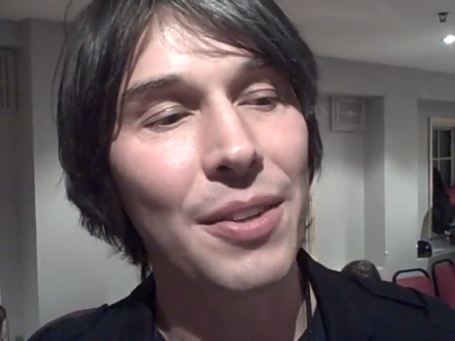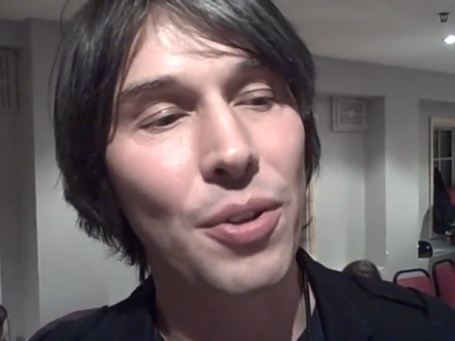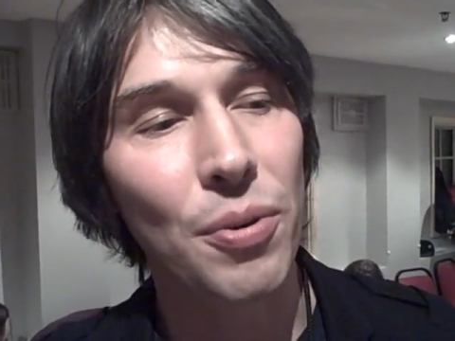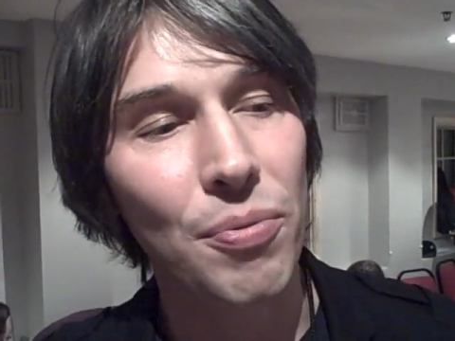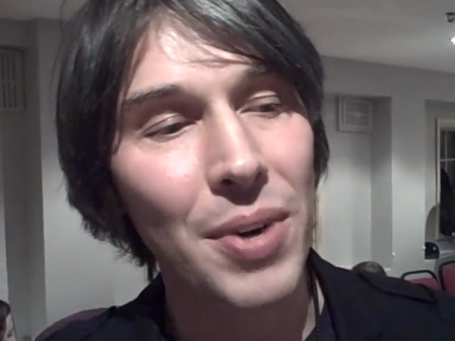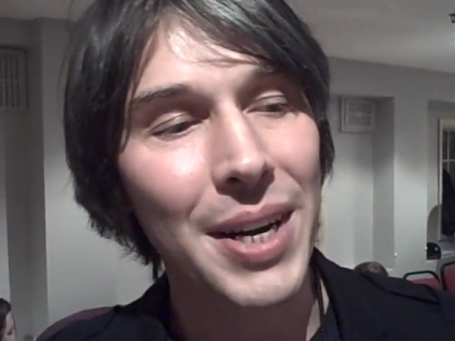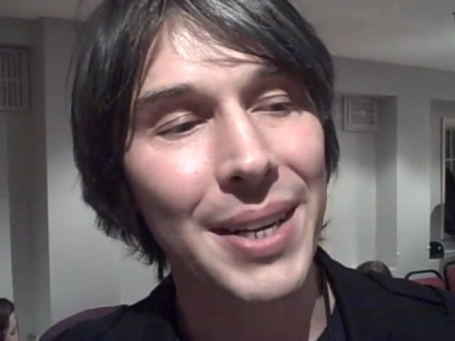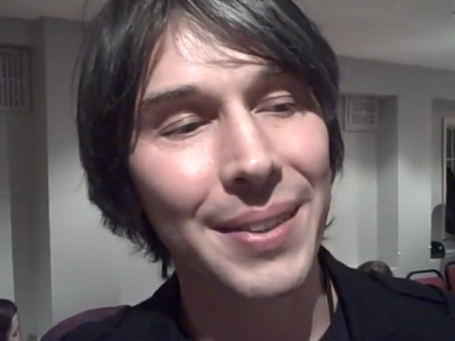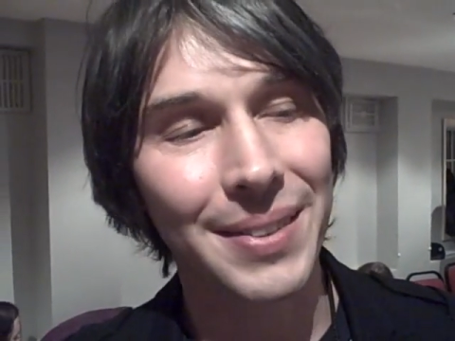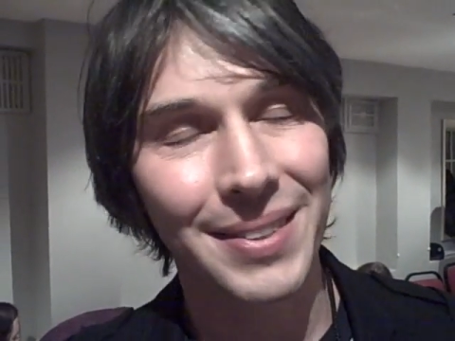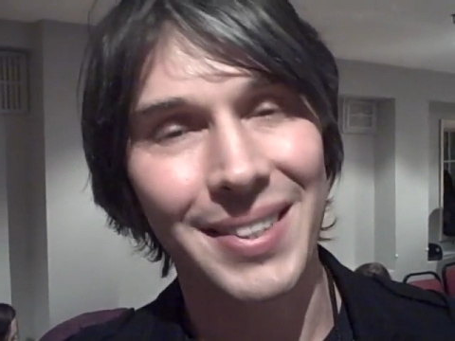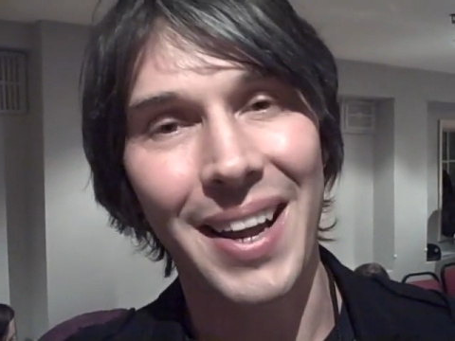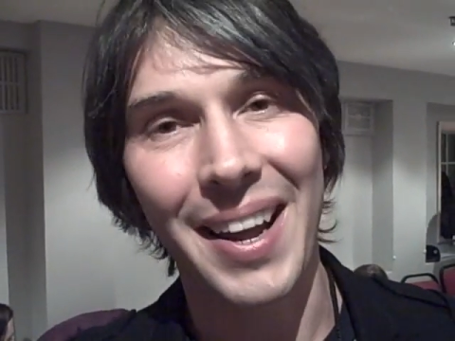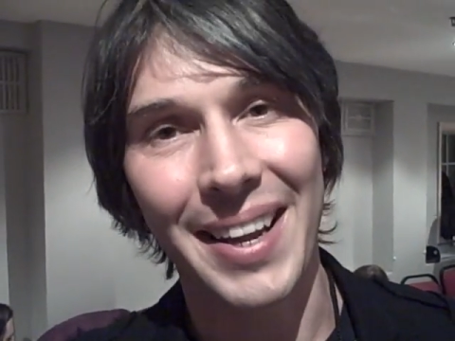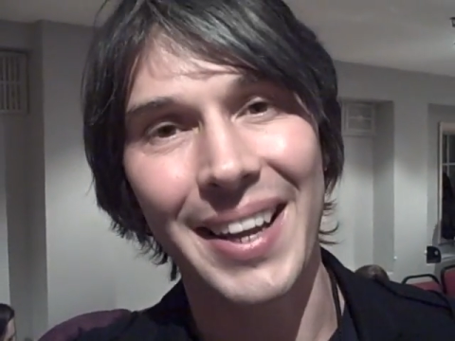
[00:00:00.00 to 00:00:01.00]
the real
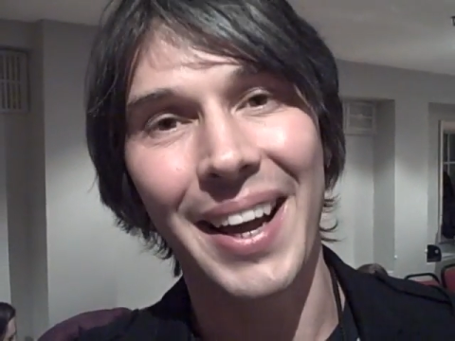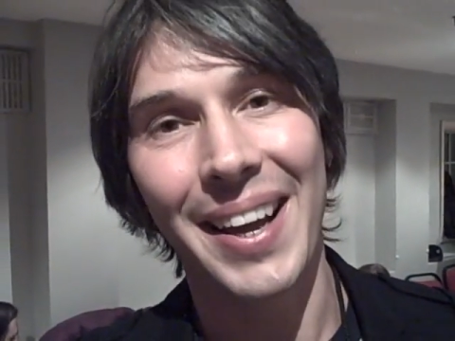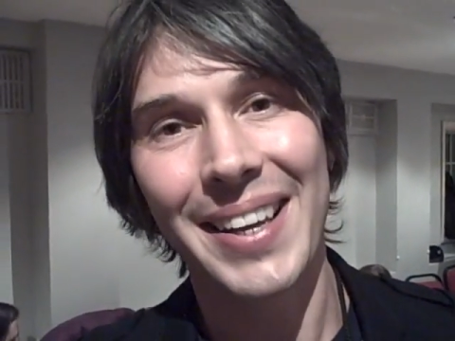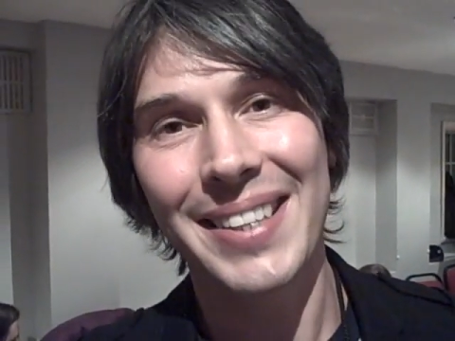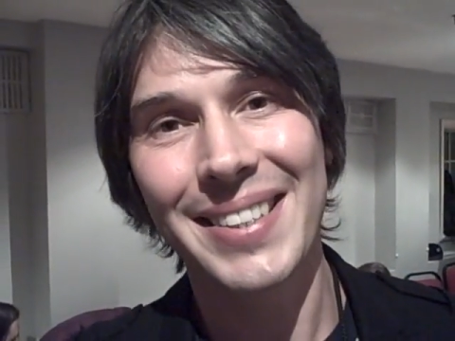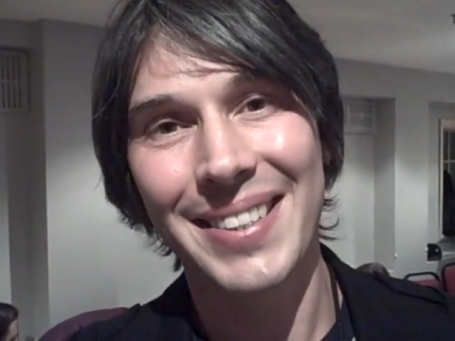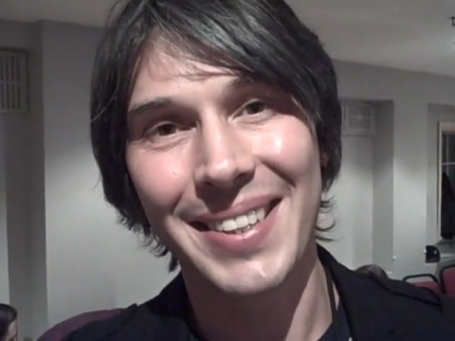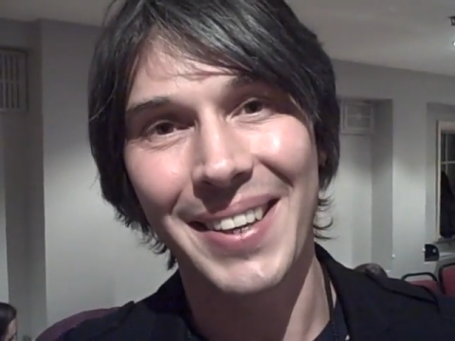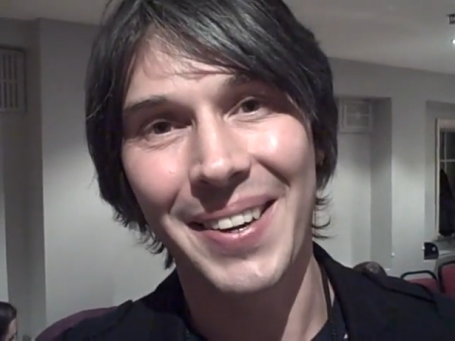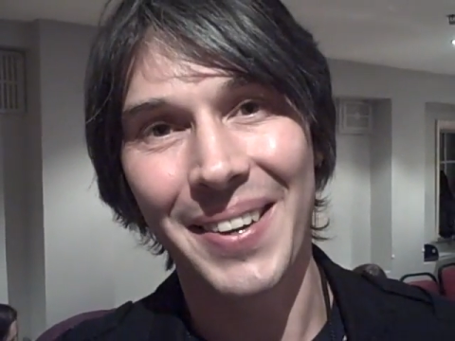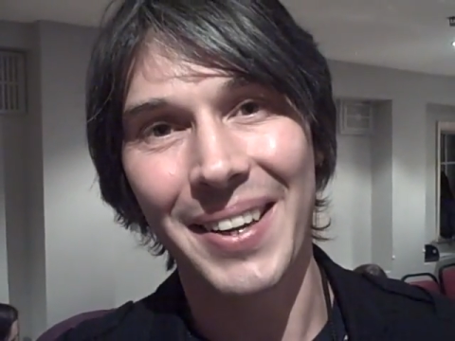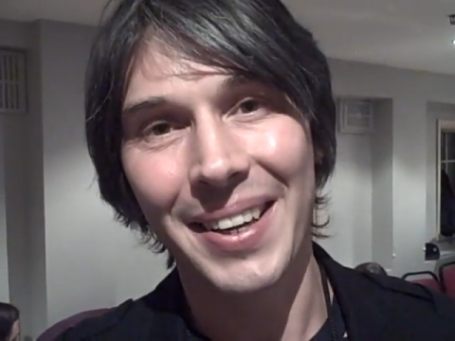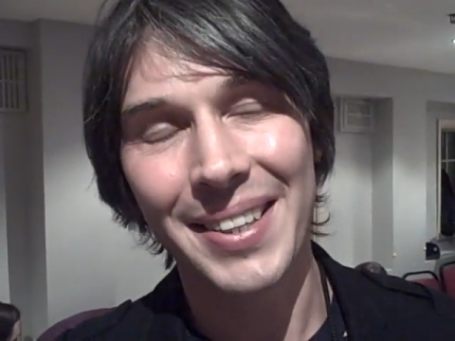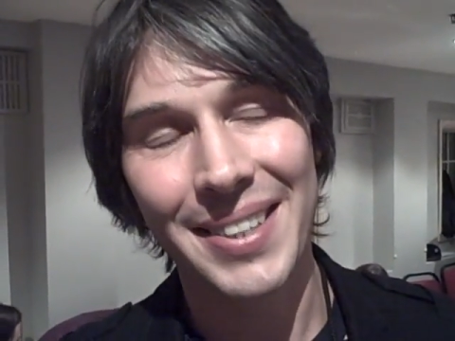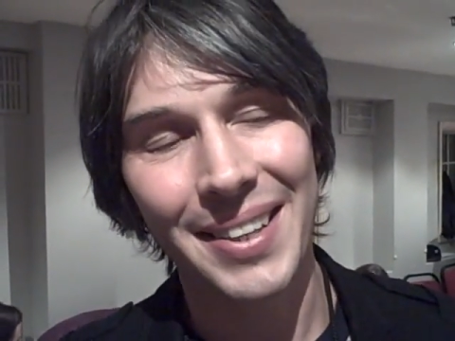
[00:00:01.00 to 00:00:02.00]
zeitgeist,
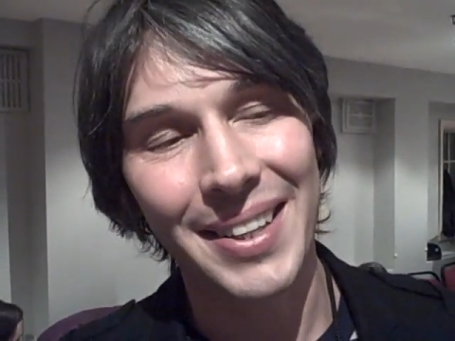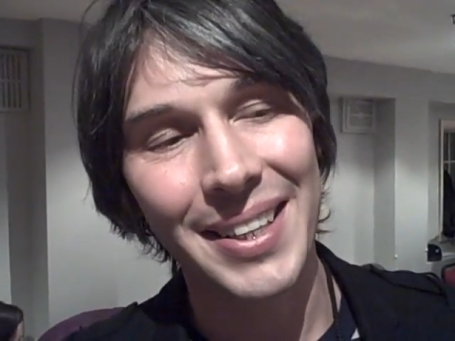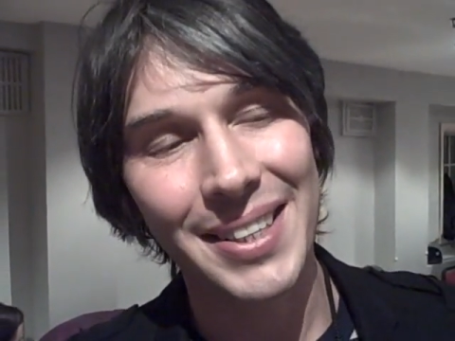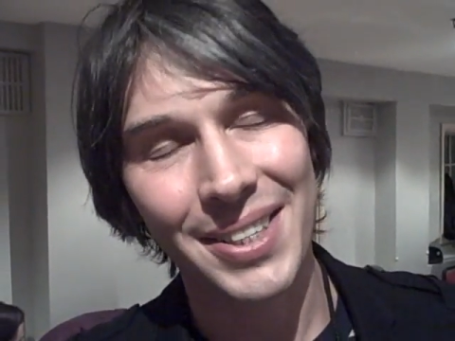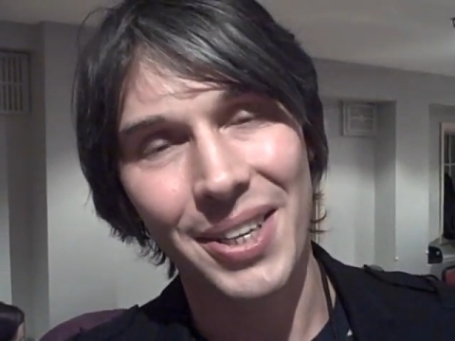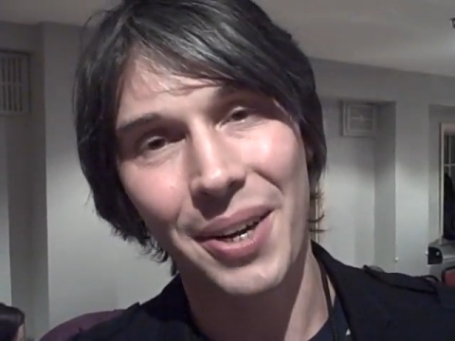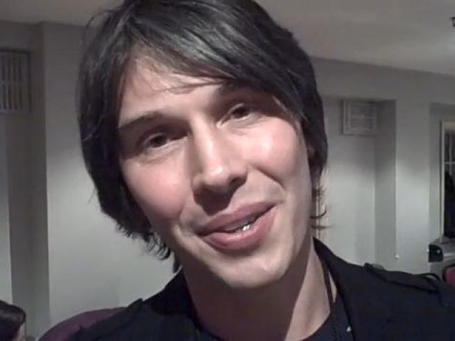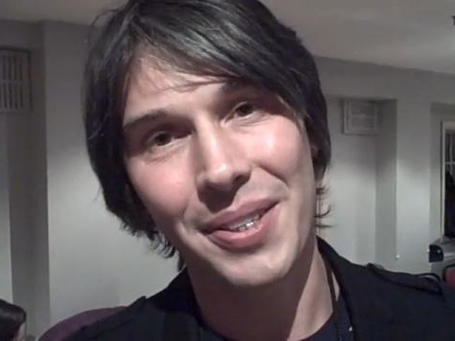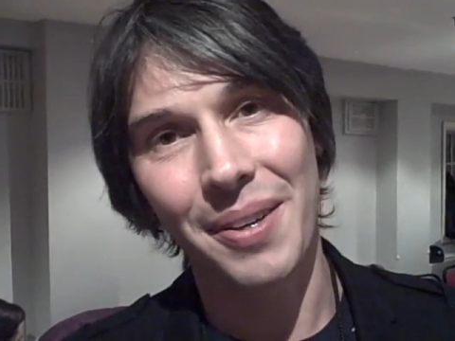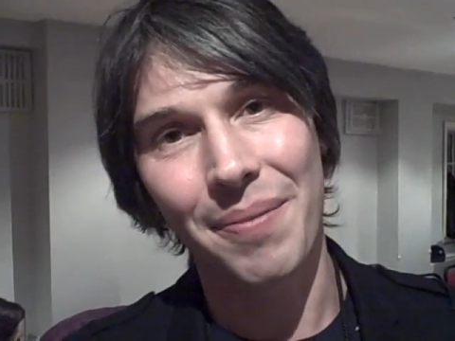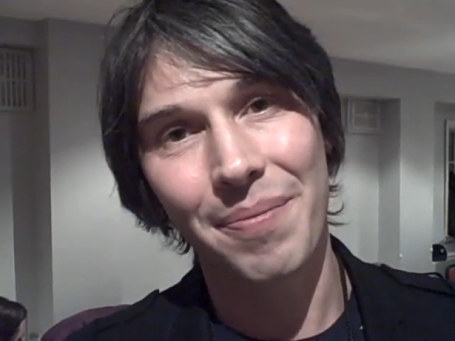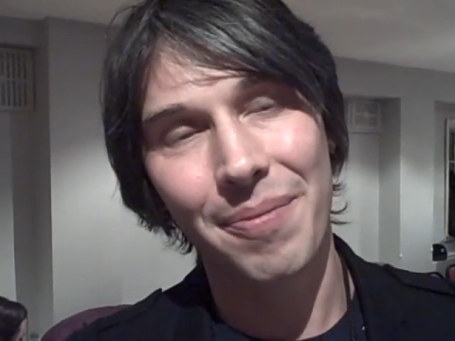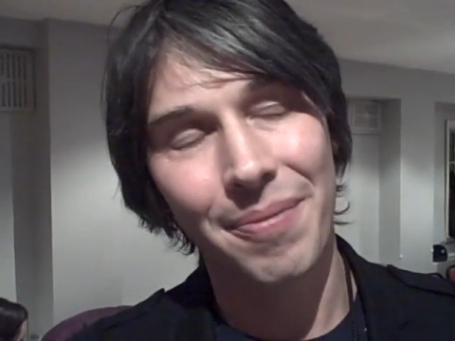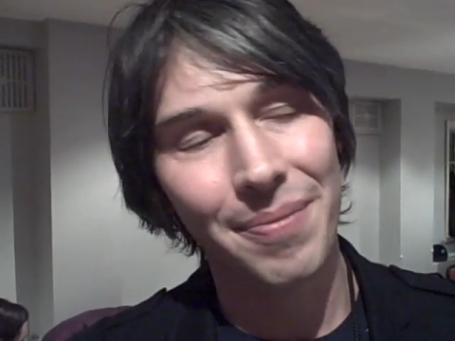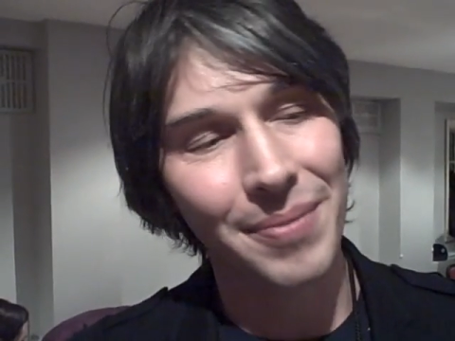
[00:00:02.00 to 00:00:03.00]
and so these shows
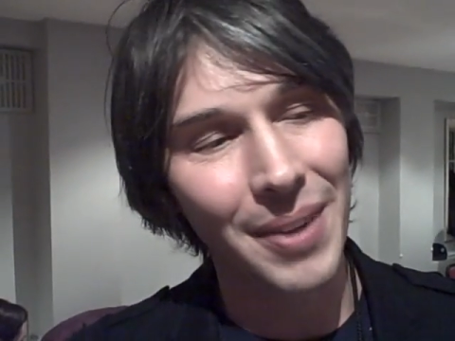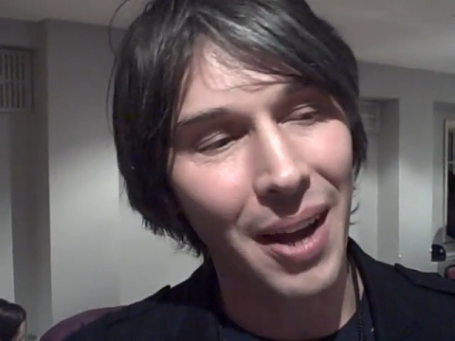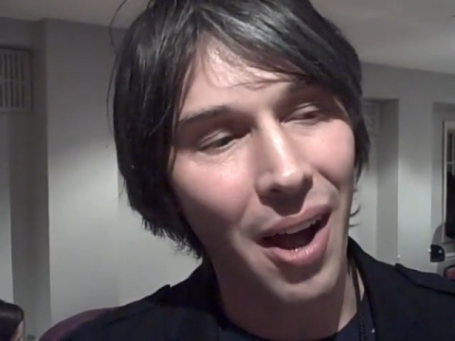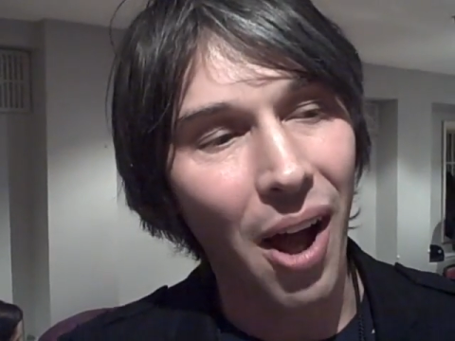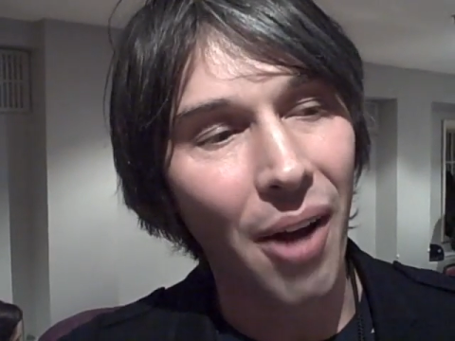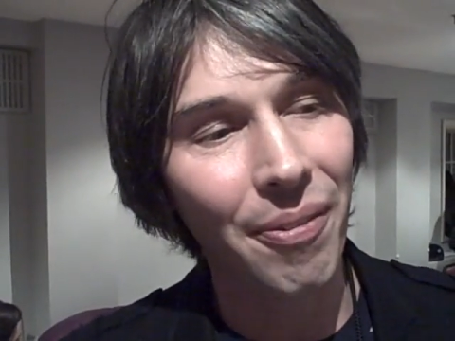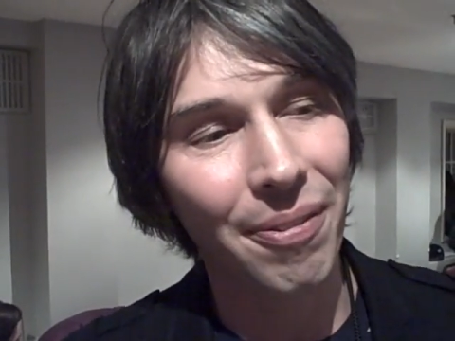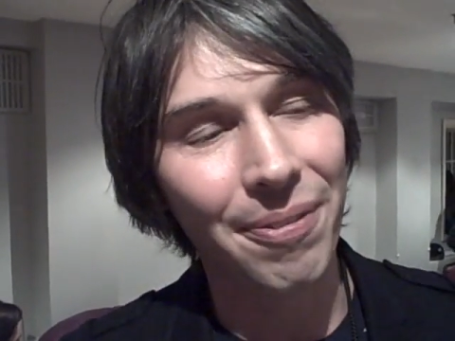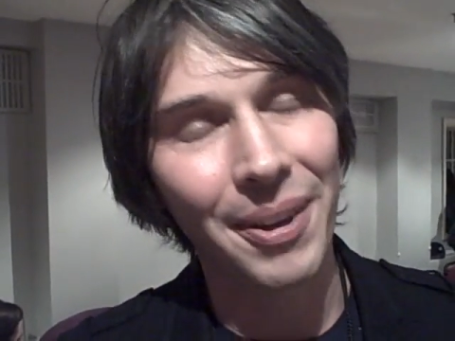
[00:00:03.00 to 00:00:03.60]
are of